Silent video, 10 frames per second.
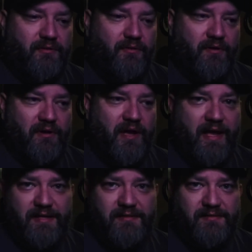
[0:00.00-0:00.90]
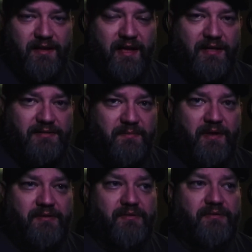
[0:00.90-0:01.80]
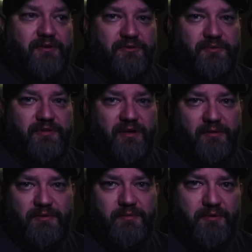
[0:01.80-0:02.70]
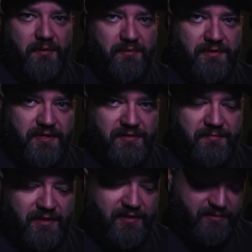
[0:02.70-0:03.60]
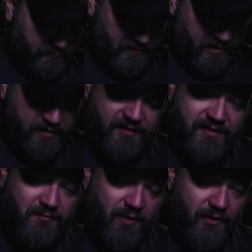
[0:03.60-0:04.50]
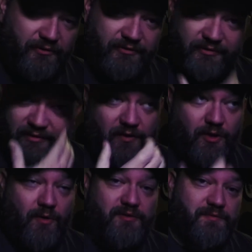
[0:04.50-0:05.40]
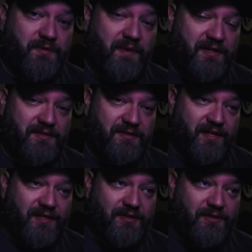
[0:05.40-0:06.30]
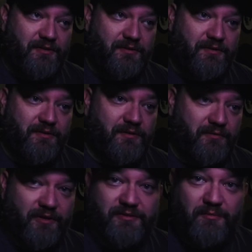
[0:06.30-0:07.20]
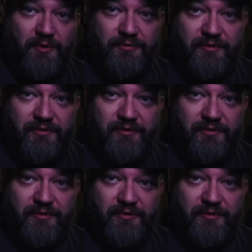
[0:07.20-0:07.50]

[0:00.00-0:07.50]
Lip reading: or a Haynes manual, and those will tell you what the proper adjustment is. Nuts and bolts. You always want to make sure that your nuts and bolts are